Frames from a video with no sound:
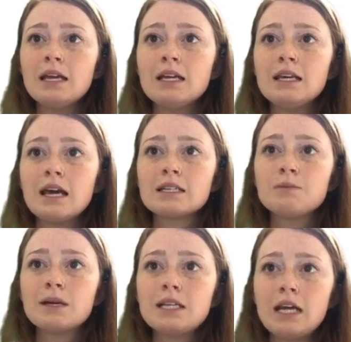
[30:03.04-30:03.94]
in the
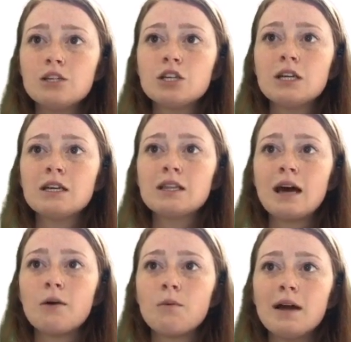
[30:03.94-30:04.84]
expectation
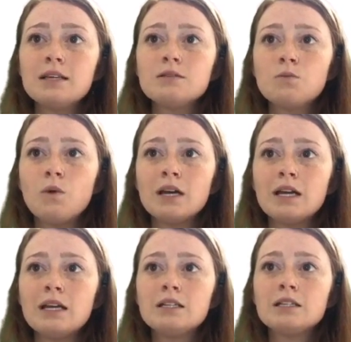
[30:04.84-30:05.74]
that what is
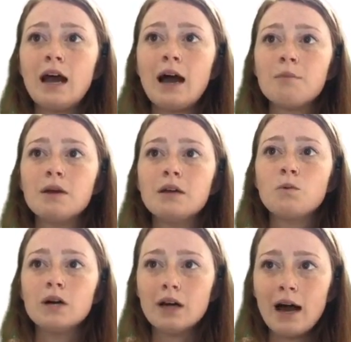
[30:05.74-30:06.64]
wanted to happen
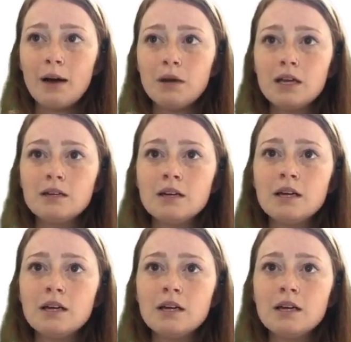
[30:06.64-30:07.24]
will happen.